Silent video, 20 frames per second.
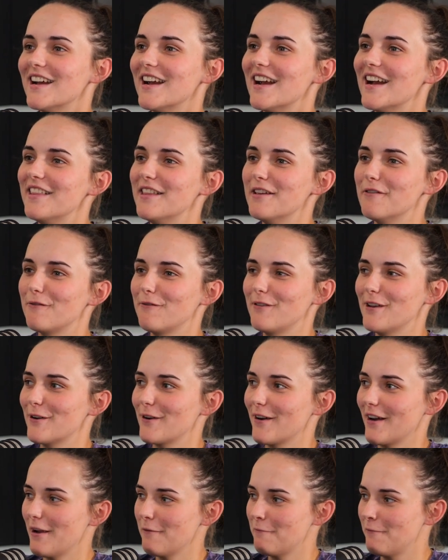And then
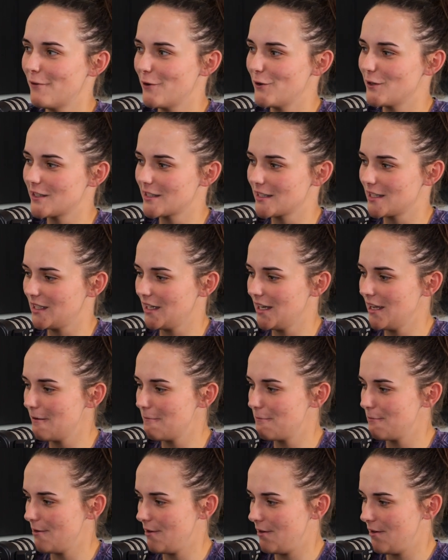fielded at first
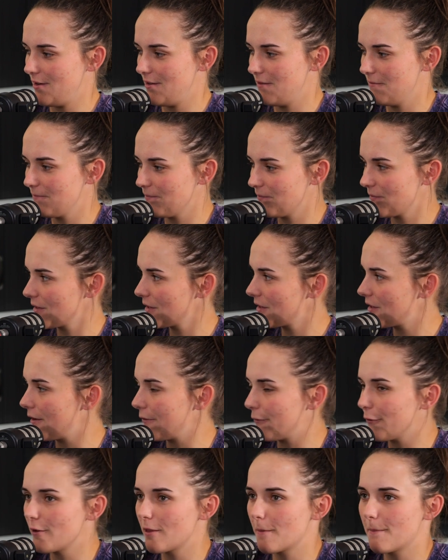slip and
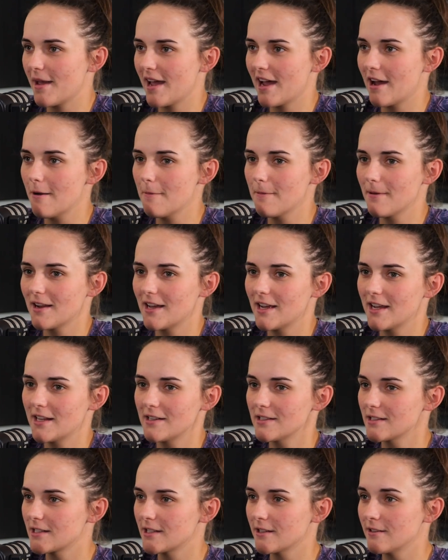got through the power play,
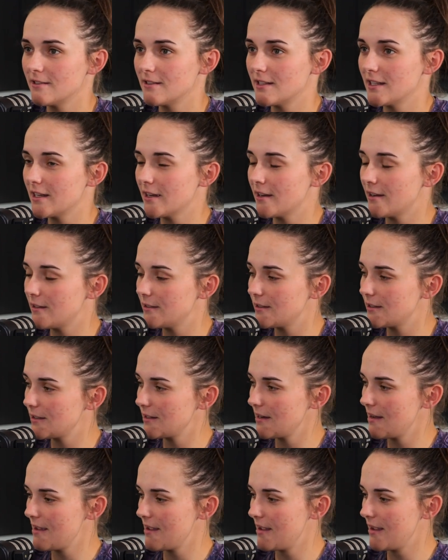and Susie goes,